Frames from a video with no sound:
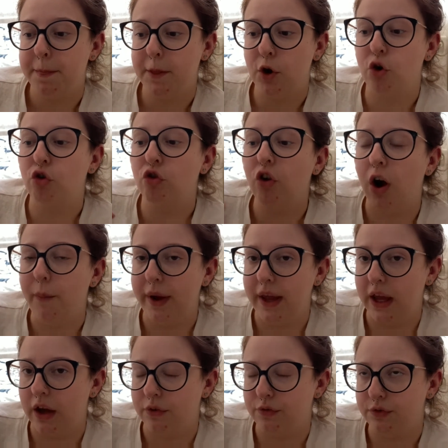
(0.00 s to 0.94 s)

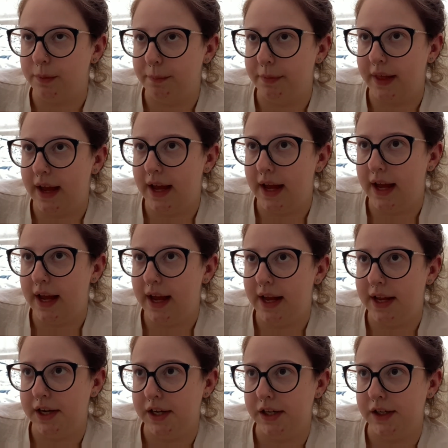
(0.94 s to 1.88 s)
growing from that
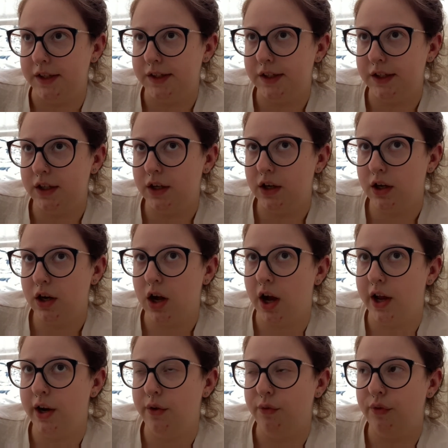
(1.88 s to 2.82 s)
and
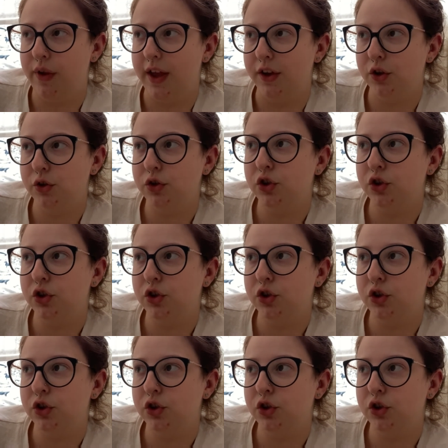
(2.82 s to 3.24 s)
kind of it